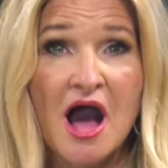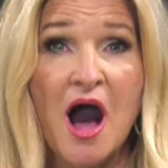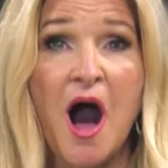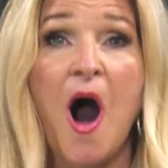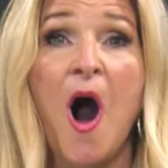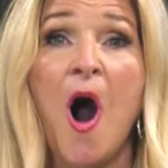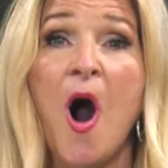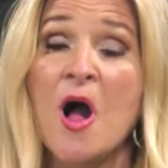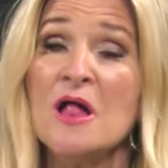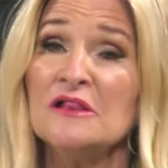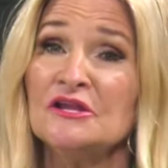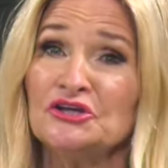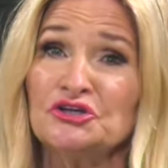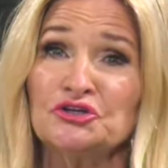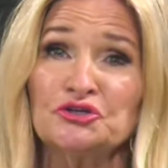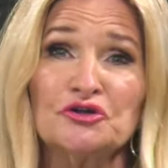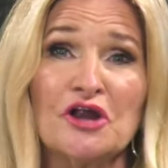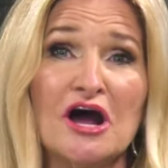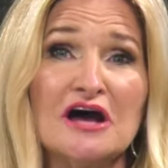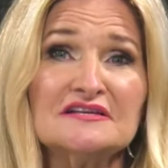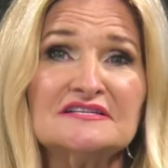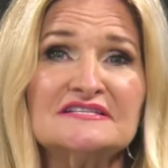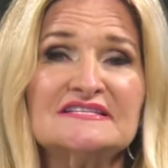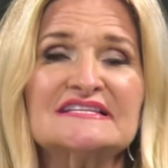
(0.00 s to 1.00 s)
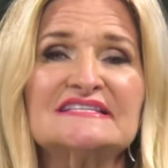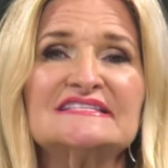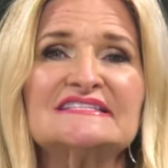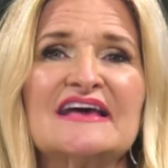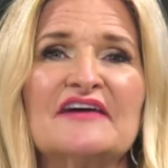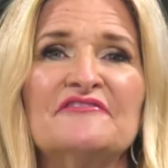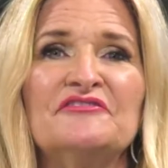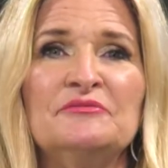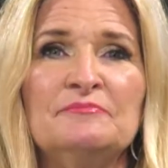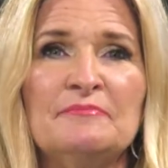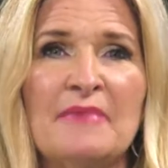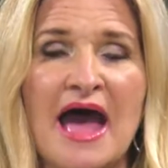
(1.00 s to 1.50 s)
All across the
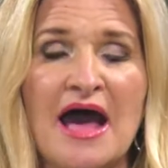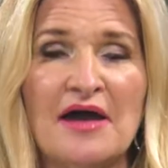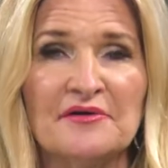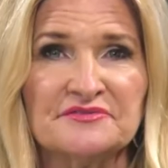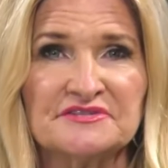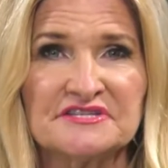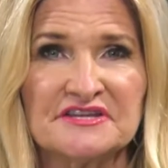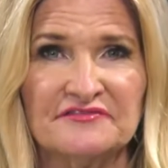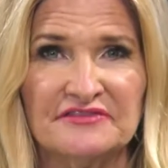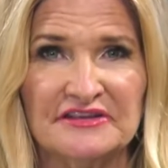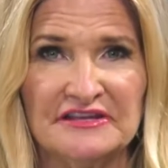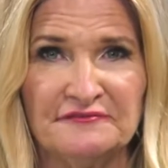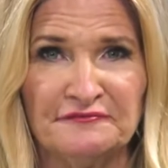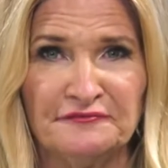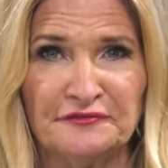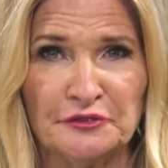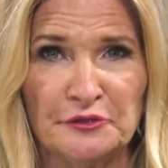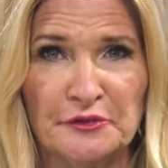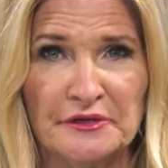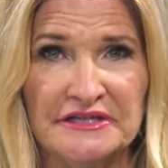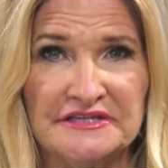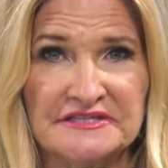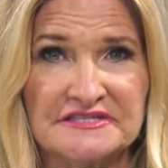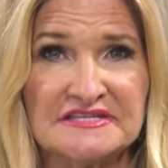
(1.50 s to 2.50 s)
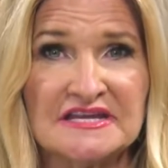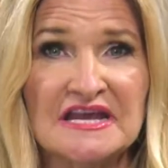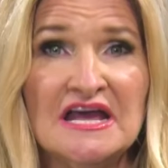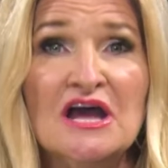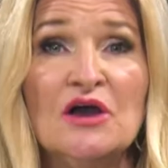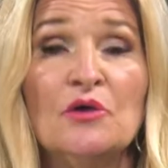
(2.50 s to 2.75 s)
seven mountains of influence,